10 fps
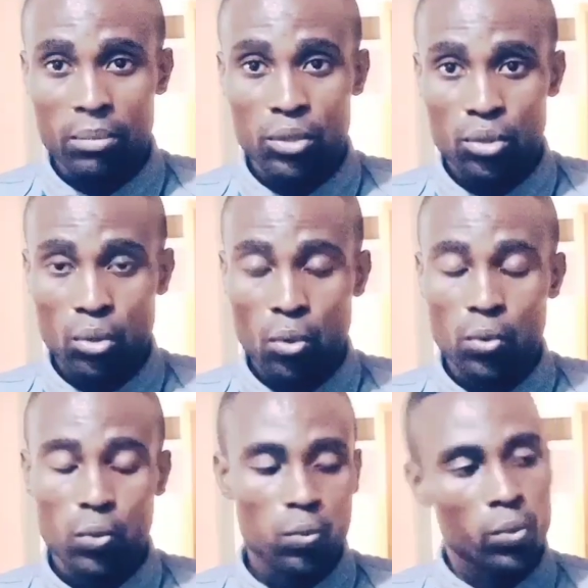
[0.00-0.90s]
So
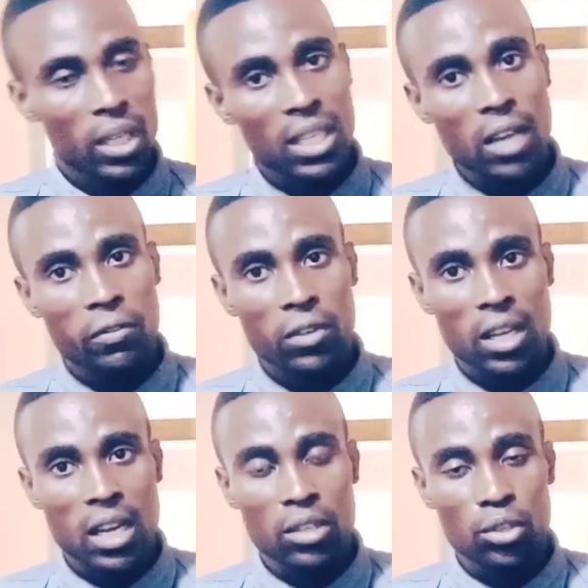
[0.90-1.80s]
without
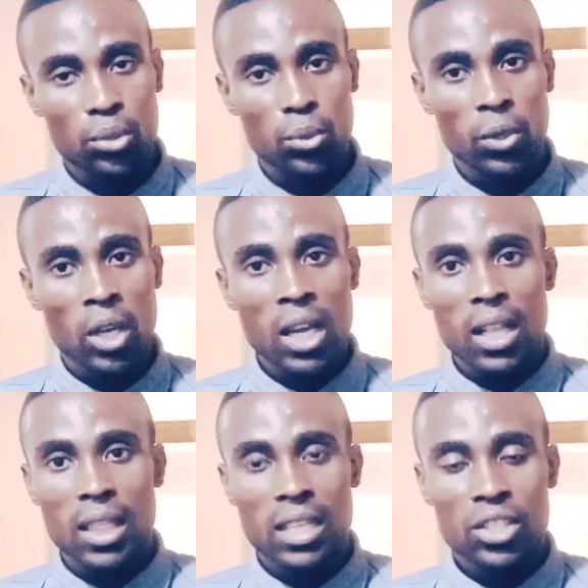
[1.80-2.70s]
further ado,
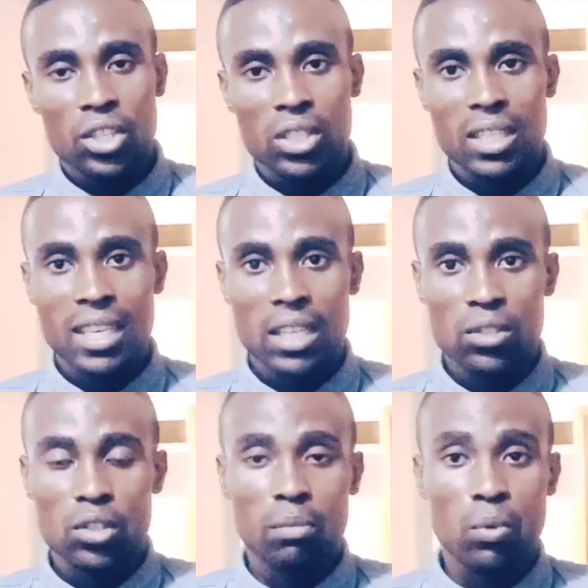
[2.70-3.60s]
let's just get
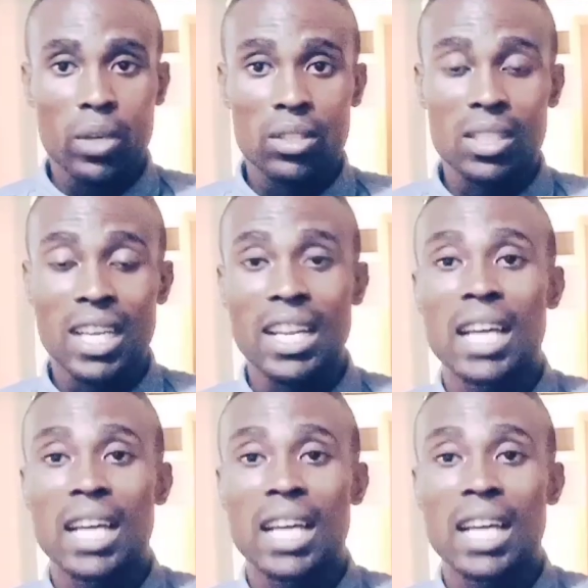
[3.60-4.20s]
to number 1 to 10.